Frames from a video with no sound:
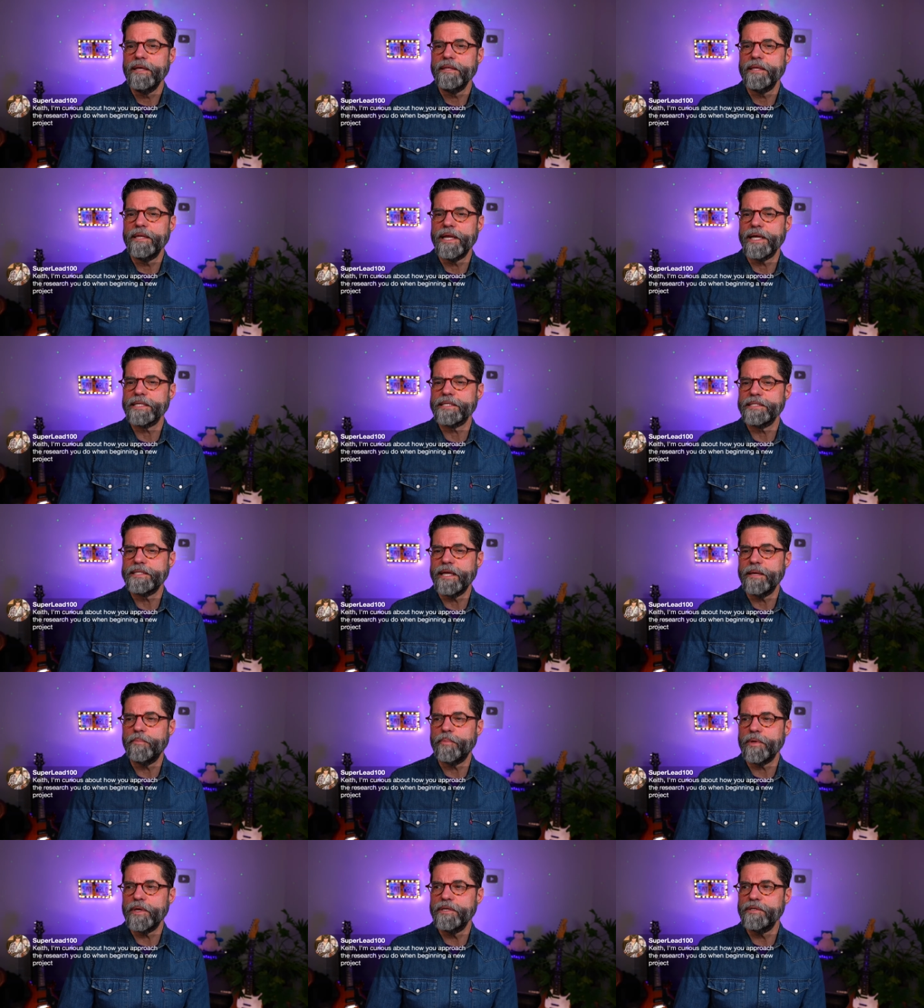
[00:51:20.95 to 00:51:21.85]
The next
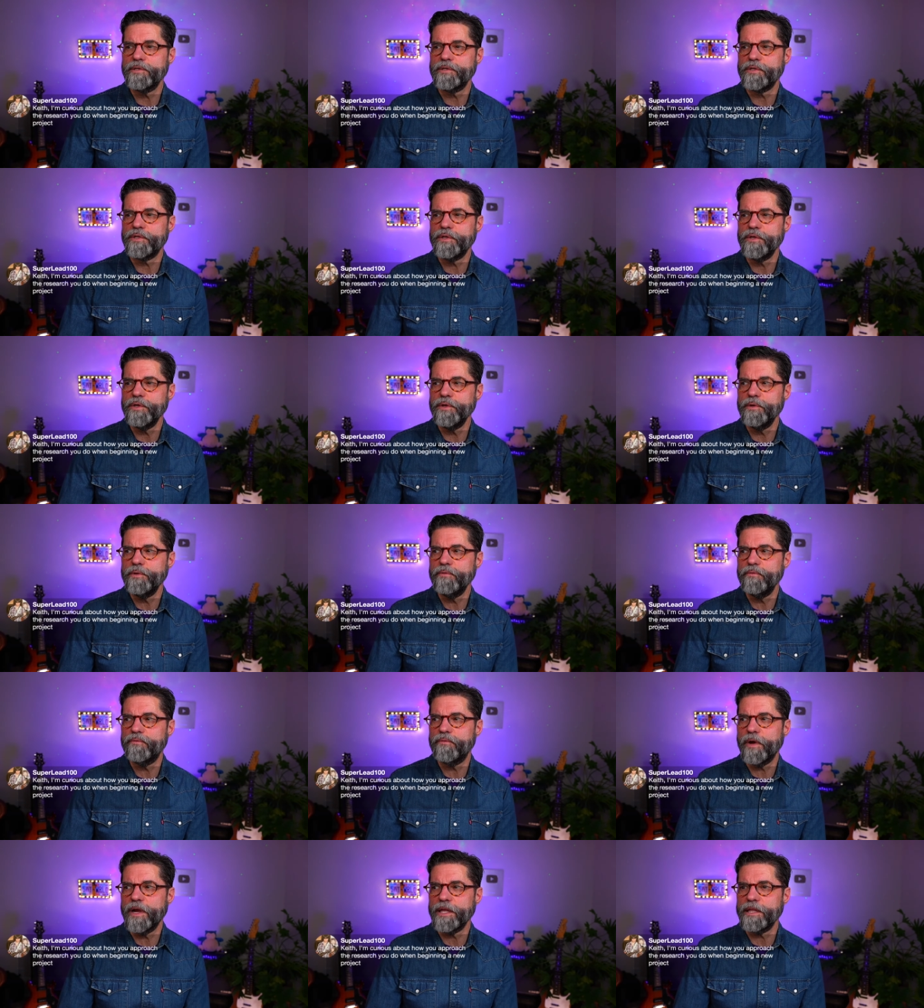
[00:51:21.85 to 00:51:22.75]
step is to
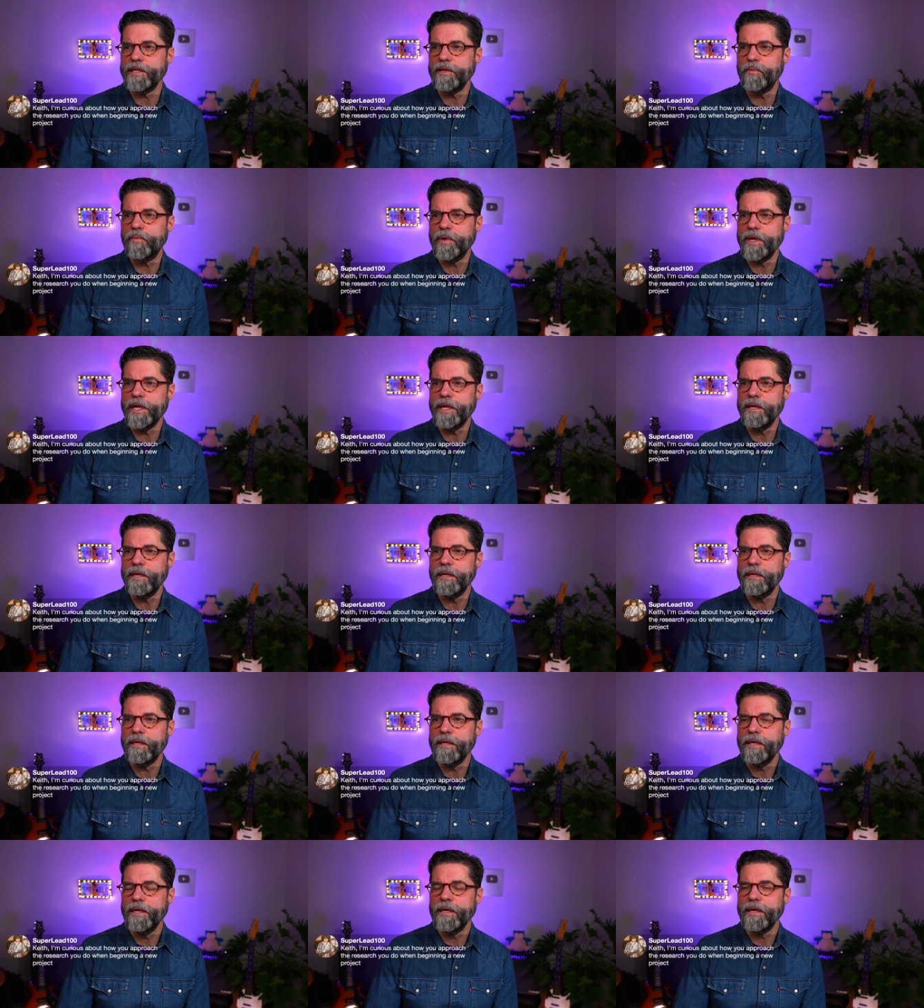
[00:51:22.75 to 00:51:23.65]
frankly read
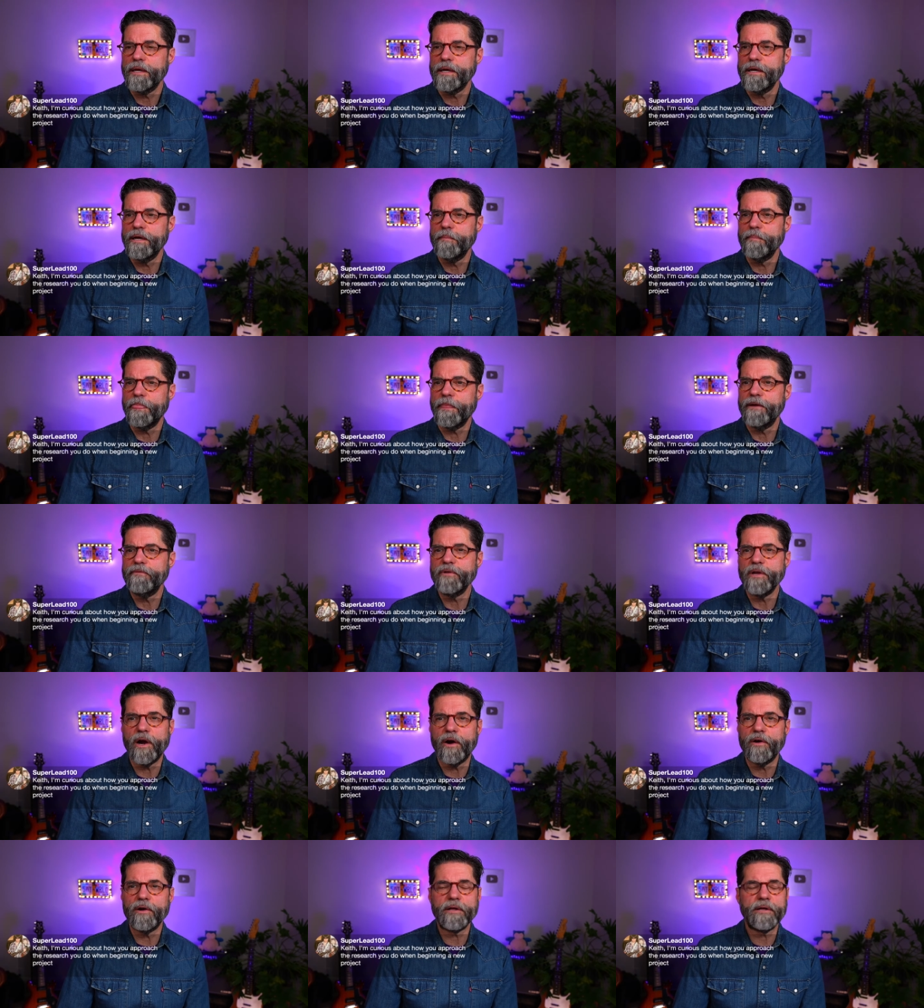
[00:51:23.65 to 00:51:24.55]
every
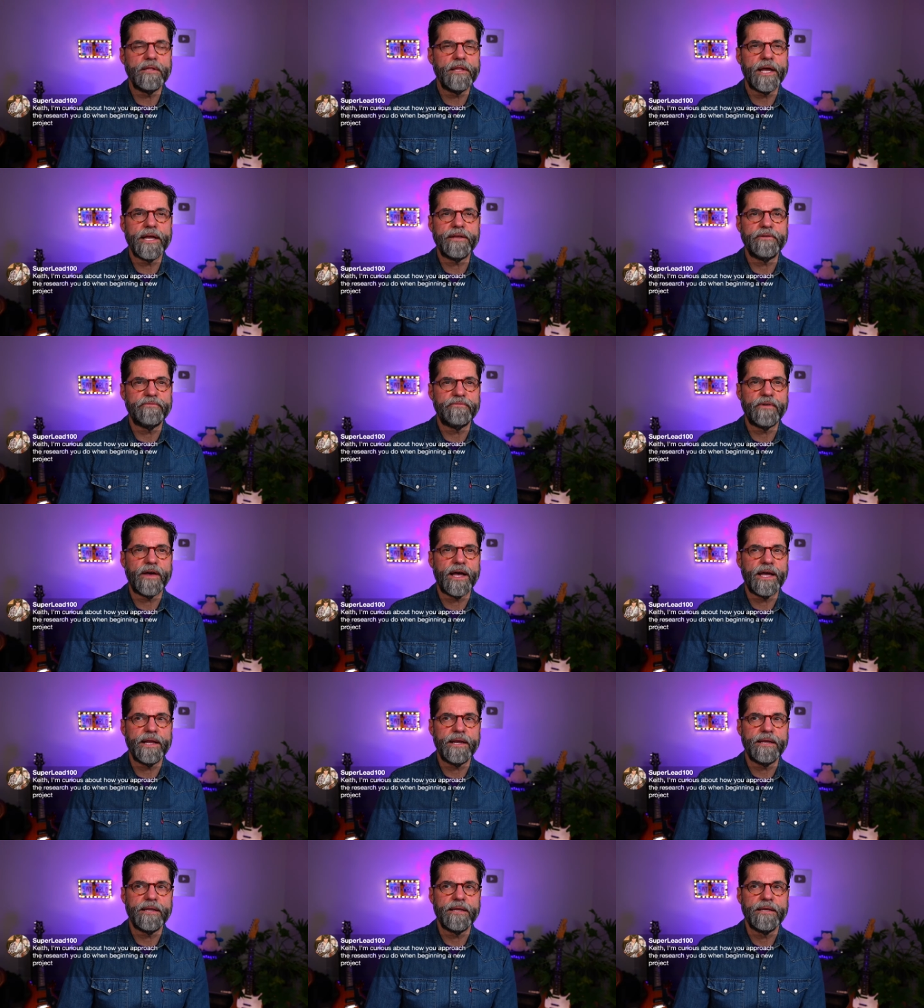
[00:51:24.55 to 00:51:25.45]
article I can
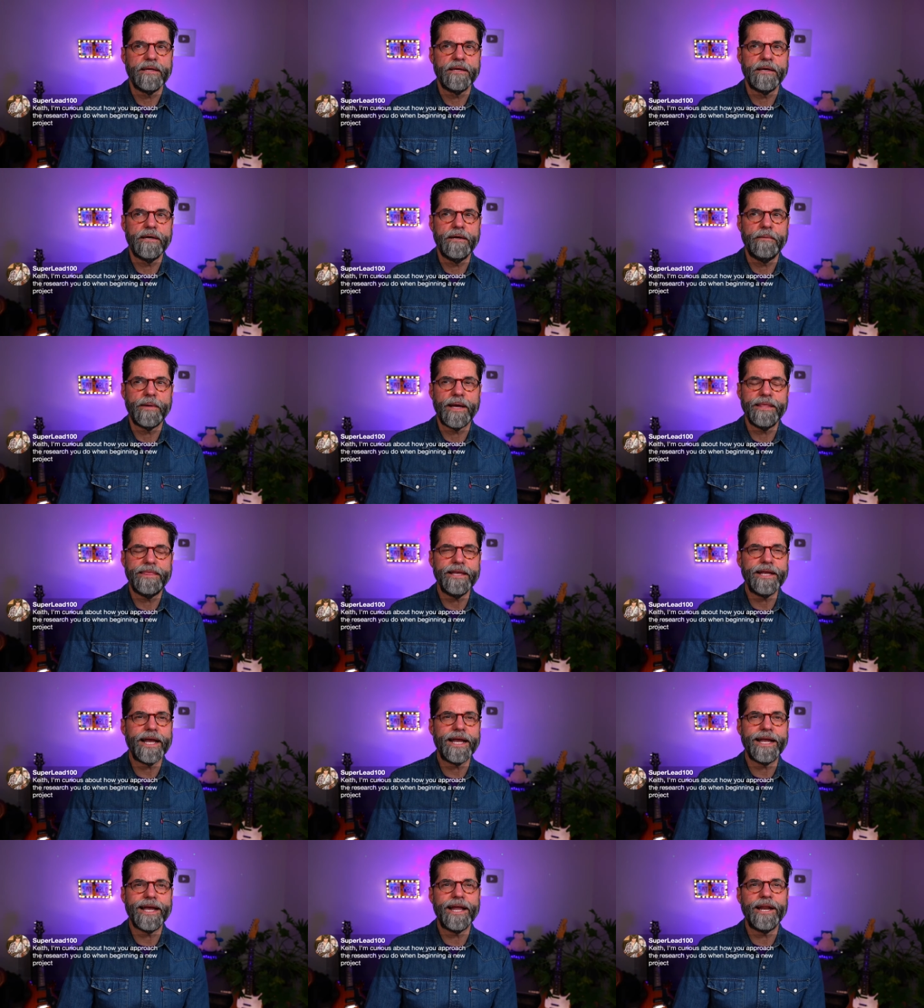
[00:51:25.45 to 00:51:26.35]
find. I
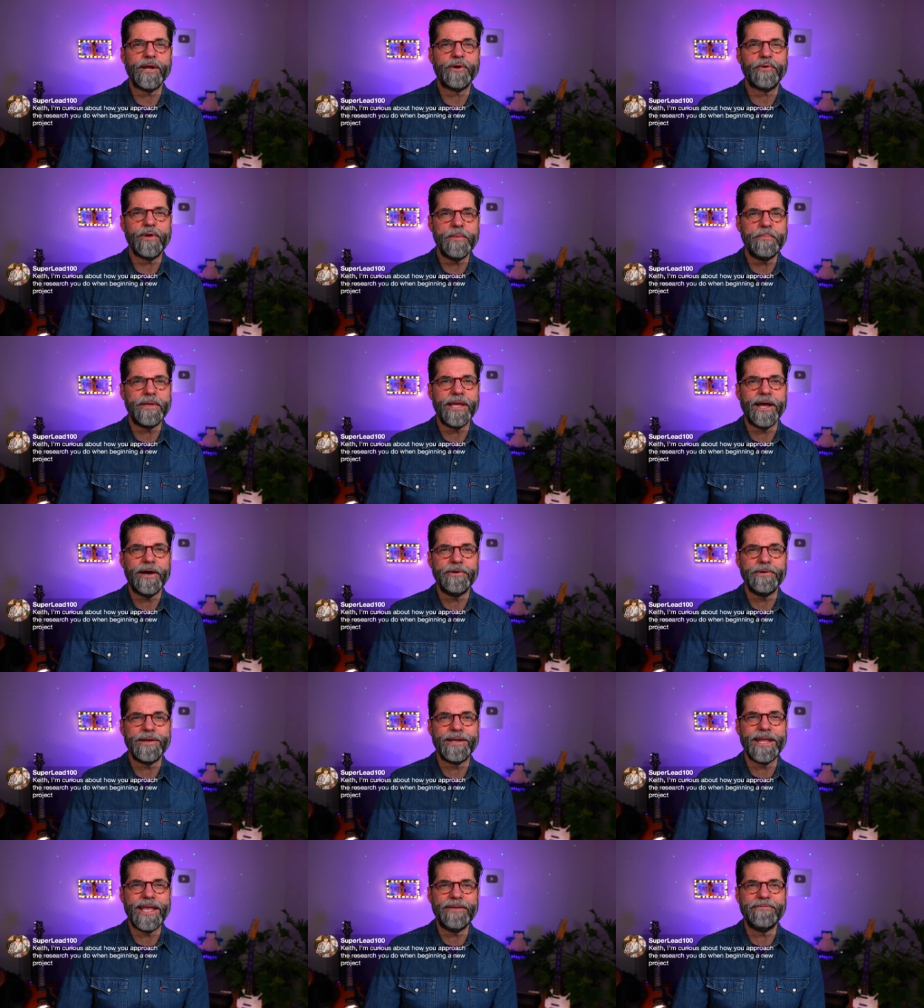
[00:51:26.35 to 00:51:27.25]
think I kind of creeped
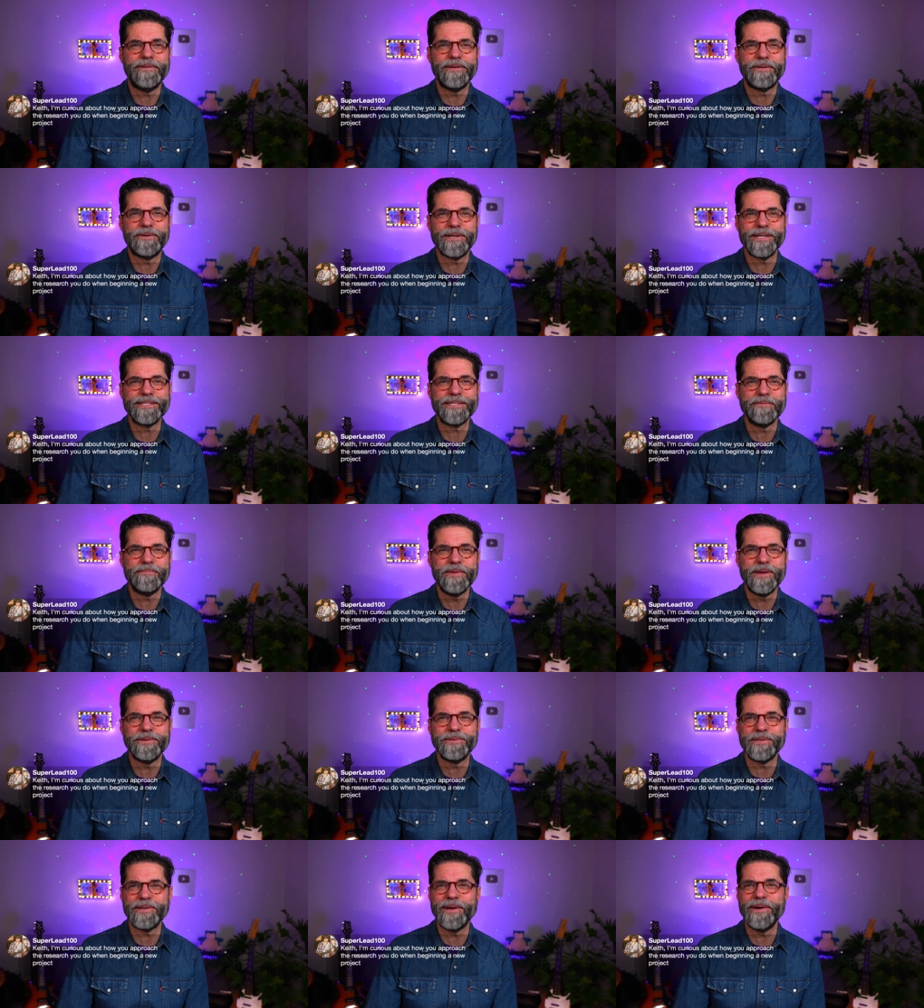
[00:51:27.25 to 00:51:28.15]
out David Grissom
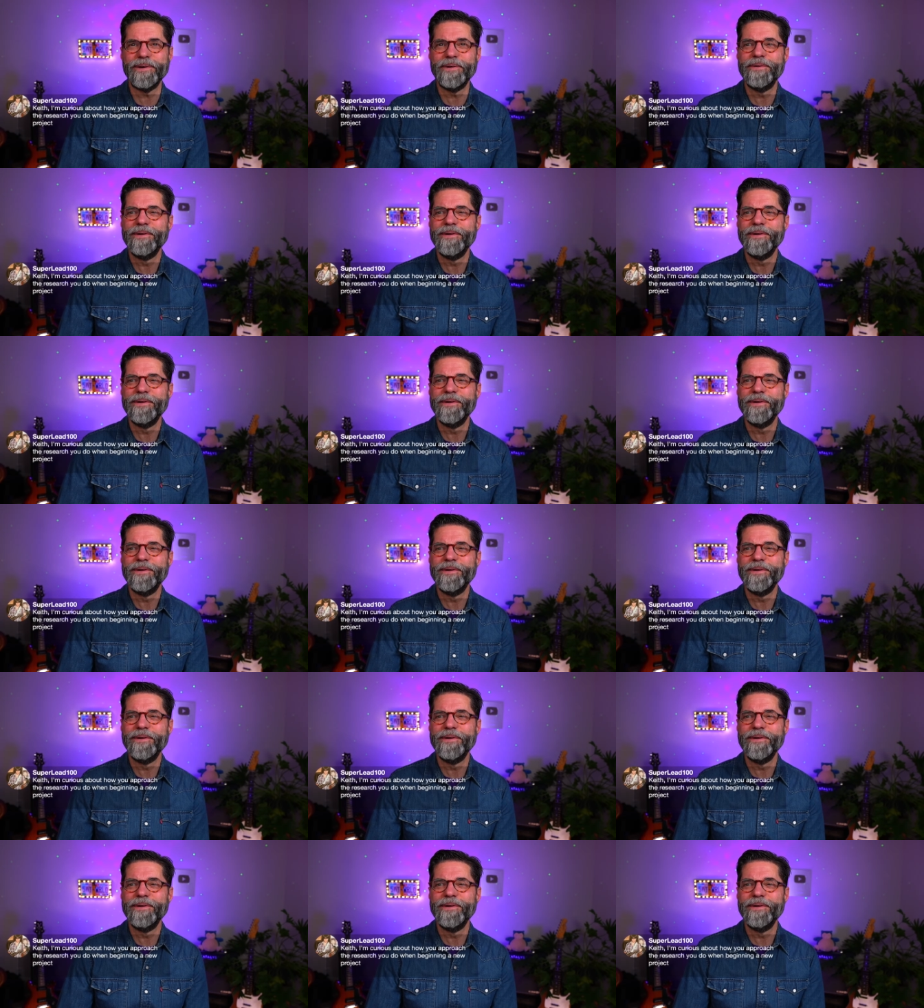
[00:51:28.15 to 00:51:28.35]
years ago